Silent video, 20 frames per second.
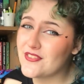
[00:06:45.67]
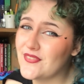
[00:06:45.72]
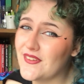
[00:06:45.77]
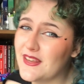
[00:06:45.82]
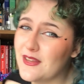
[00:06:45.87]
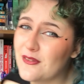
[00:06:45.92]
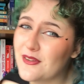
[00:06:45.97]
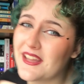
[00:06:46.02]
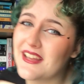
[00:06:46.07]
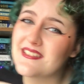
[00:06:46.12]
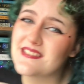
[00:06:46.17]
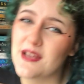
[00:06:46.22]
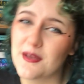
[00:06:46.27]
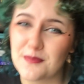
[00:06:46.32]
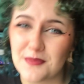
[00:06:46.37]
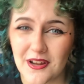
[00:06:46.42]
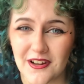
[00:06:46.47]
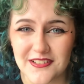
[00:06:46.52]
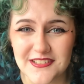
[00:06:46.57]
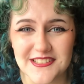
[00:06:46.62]
video gets
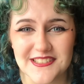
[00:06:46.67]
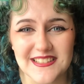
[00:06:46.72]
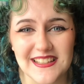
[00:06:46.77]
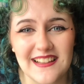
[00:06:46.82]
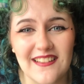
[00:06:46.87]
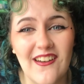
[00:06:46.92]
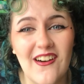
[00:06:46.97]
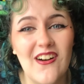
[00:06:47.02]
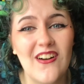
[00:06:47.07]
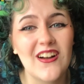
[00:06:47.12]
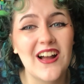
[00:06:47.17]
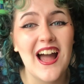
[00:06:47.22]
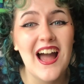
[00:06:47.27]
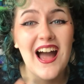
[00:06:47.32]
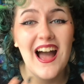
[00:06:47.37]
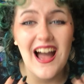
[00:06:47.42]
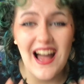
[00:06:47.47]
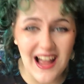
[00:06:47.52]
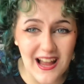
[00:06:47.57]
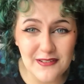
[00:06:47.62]
obnoxiously long,
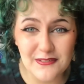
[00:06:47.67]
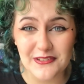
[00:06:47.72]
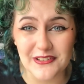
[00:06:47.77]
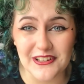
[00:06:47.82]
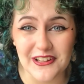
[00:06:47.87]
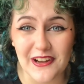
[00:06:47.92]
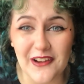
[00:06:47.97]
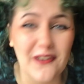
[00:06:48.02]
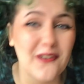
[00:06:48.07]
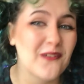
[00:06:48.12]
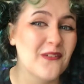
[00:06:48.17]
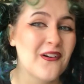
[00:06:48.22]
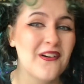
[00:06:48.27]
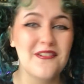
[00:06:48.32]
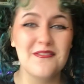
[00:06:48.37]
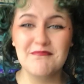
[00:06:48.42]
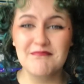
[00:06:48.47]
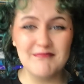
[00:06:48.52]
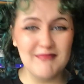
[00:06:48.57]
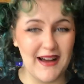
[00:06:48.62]
I'm gonna go.
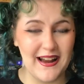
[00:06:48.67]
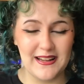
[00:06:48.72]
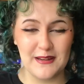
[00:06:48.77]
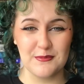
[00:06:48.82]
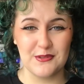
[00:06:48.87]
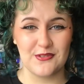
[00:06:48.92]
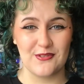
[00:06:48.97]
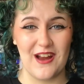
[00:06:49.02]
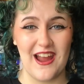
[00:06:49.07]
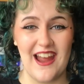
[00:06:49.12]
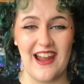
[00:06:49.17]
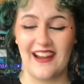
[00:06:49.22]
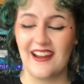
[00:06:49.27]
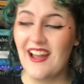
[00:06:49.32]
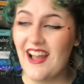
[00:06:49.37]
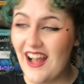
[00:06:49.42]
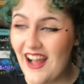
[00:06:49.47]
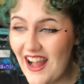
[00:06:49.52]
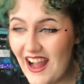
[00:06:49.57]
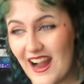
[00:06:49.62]
My name is Ray.
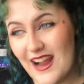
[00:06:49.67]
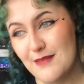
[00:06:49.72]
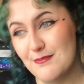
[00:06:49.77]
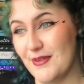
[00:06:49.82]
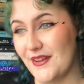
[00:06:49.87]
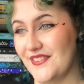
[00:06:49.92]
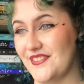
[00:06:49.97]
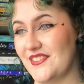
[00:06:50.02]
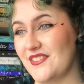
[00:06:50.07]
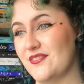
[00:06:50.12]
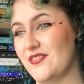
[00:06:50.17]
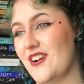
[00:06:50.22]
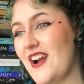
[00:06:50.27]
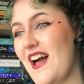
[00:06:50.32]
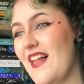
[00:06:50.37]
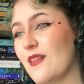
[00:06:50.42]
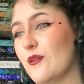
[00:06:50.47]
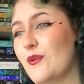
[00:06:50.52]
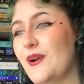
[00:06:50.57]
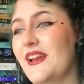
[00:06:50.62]
I'm buzzing for
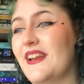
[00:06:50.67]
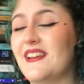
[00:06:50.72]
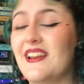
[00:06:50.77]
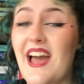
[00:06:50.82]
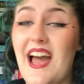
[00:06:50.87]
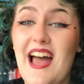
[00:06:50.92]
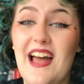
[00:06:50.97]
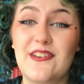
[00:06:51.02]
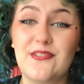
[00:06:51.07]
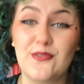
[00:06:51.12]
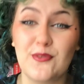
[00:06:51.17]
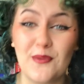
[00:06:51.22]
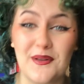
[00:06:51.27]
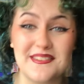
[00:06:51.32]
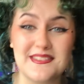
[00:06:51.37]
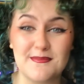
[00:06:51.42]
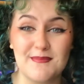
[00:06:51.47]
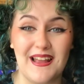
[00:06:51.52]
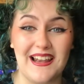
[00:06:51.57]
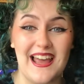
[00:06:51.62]
Halloween, and for
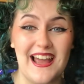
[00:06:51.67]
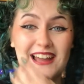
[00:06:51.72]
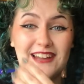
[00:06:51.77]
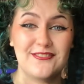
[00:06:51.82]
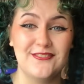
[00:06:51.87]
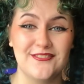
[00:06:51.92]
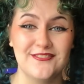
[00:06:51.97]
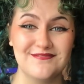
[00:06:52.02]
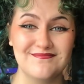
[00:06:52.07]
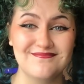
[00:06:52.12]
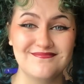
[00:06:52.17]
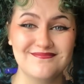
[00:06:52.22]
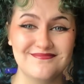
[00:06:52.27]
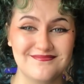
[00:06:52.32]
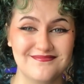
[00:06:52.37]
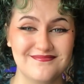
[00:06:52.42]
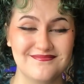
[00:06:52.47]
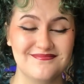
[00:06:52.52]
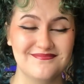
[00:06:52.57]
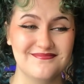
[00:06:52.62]
once in my life,
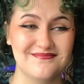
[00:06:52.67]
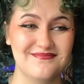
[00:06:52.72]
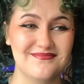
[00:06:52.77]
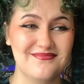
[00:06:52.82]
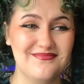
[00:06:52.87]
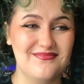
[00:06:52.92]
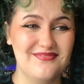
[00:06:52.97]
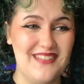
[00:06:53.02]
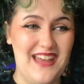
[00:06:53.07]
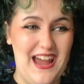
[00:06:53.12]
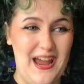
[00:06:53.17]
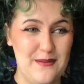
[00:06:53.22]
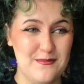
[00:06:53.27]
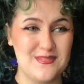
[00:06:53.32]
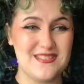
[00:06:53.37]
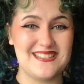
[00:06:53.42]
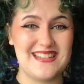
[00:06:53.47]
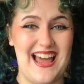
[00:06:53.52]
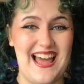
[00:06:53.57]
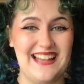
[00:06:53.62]
I'm
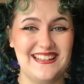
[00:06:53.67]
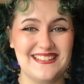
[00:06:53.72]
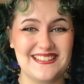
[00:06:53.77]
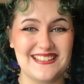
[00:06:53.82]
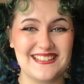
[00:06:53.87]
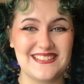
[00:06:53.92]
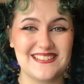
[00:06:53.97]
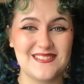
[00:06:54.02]
standing.